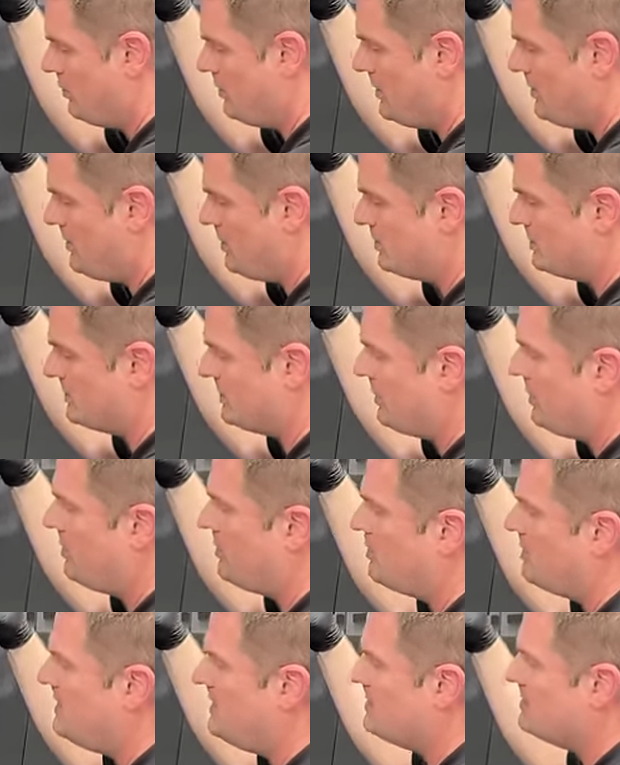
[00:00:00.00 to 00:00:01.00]
with those
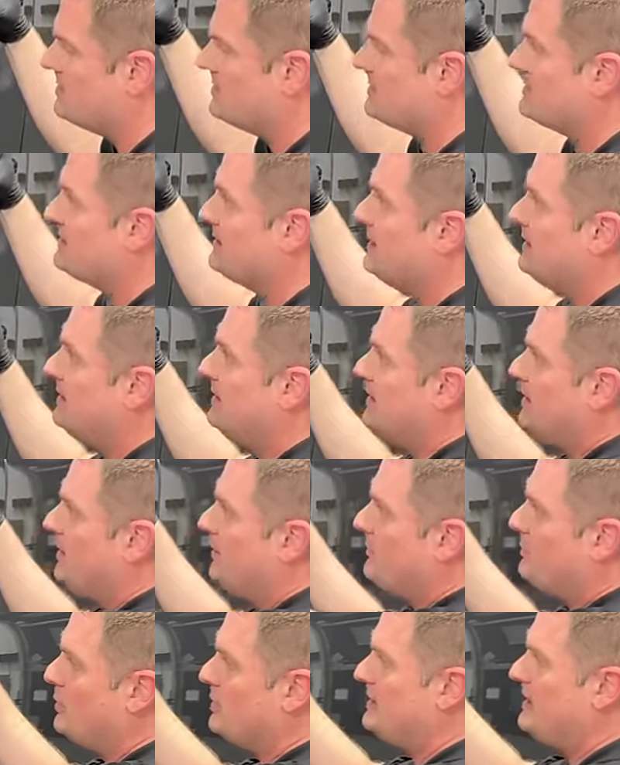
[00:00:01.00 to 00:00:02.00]
3 years
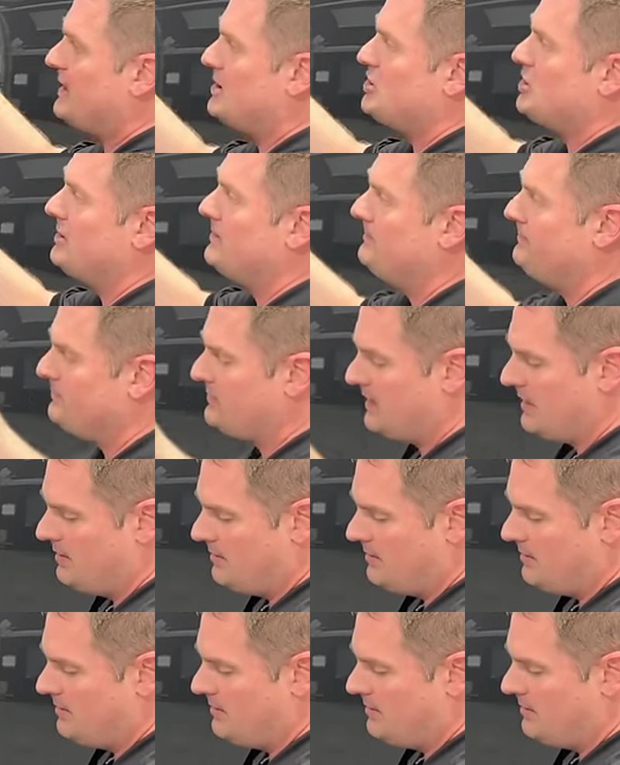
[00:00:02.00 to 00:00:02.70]
of protection,